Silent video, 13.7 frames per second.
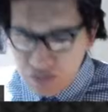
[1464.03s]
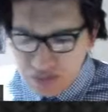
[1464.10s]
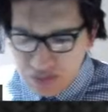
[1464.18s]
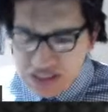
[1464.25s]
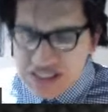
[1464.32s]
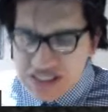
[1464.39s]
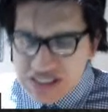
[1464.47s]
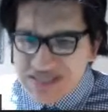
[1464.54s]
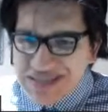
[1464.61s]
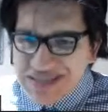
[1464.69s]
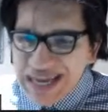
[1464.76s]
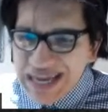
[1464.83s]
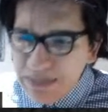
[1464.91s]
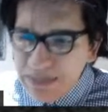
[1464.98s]
please
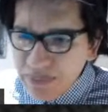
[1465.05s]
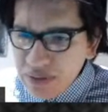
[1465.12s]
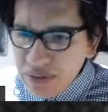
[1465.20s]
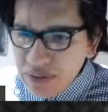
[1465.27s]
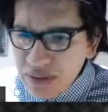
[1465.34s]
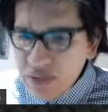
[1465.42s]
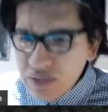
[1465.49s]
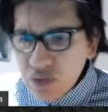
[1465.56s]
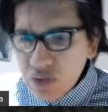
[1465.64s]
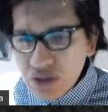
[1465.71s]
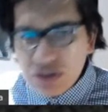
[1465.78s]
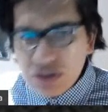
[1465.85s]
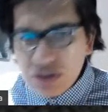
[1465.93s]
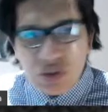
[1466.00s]
type the
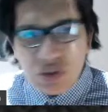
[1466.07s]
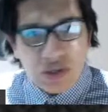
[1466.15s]
word you